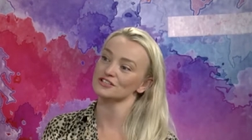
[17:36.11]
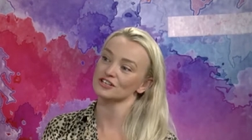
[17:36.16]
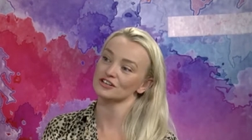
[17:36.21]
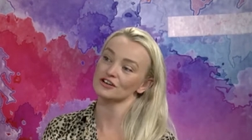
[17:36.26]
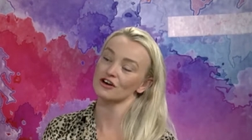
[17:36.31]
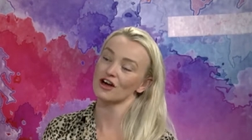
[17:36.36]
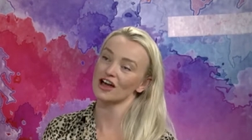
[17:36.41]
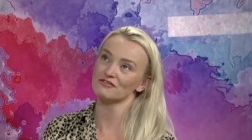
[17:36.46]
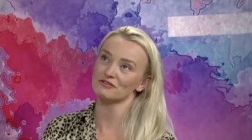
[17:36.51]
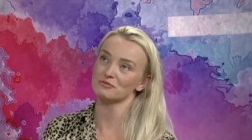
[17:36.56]
And
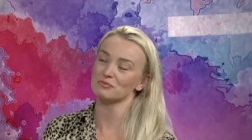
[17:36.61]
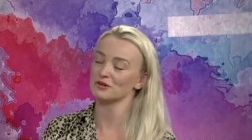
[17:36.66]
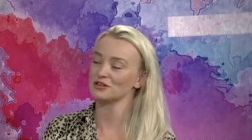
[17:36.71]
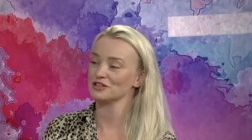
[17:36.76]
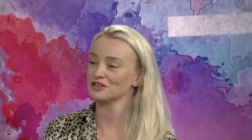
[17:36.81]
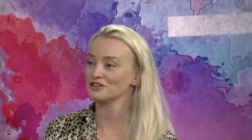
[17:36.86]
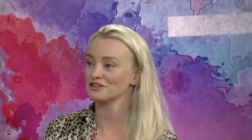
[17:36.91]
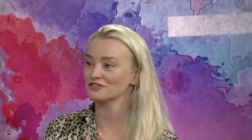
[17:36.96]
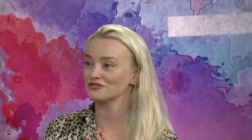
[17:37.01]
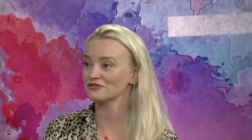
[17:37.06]
not everybody
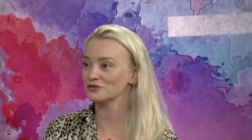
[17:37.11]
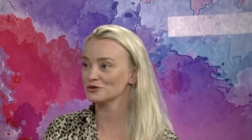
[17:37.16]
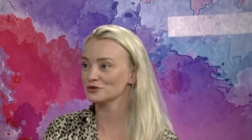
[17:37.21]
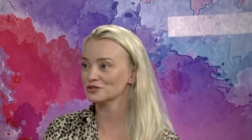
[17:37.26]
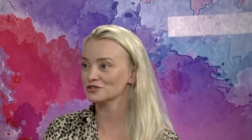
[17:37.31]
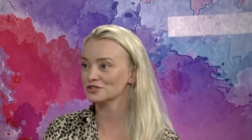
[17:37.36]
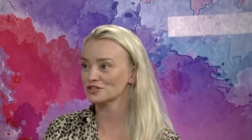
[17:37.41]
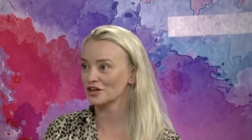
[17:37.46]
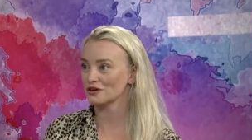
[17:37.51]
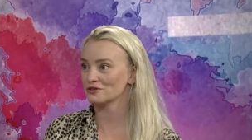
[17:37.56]
can afford
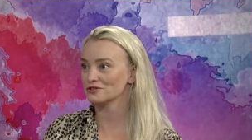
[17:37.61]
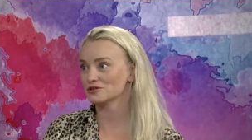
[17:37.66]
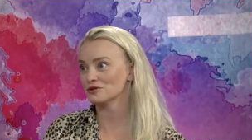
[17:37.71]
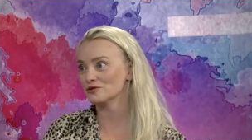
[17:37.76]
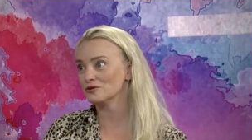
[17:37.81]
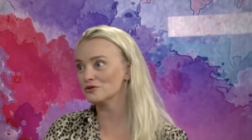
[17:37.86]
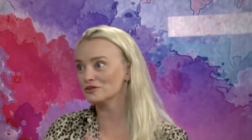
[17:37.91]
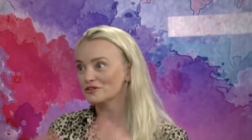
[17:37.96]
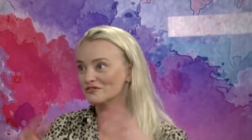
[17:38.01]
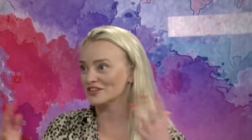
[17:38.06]
to go to
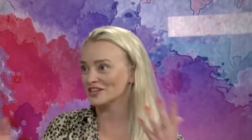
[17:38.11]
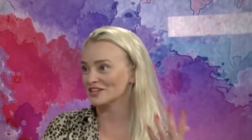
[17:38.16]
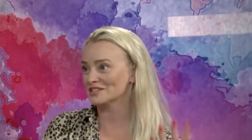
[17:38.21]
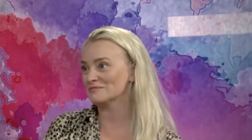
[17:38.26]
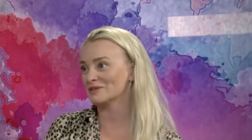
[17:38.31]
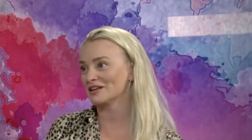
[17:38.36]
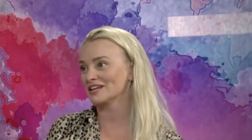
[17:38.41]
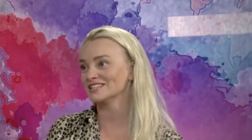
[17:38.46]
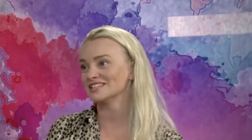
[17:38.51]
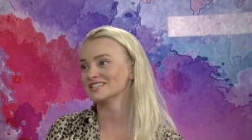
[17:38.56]
all of these
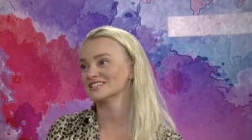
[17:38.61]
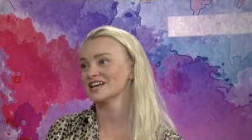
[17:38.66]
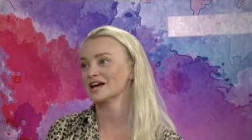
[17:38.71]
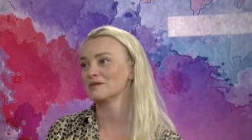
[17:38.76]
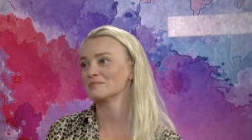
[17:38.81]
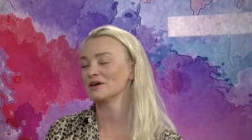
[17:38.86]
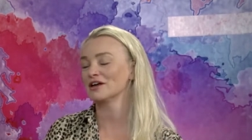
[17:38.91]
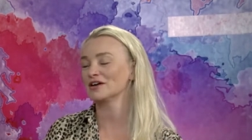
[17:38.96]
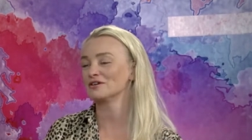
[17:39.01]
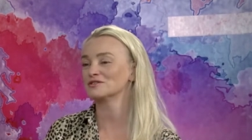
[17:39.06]
places that I
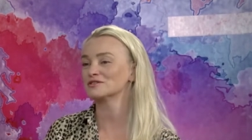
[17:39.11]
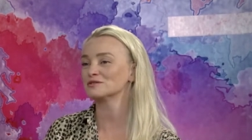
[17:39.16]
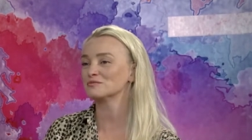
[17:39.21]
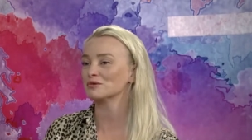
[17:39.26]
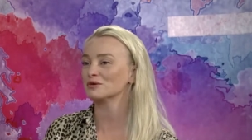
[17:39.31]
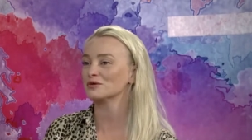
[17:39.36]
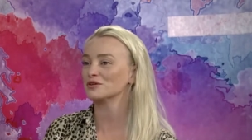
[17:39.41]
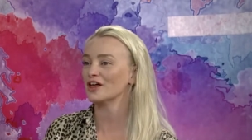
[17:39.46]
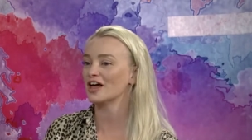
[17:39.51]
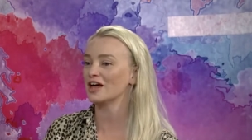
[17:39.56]
post,
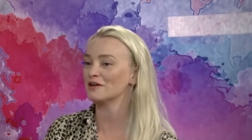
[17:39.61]
but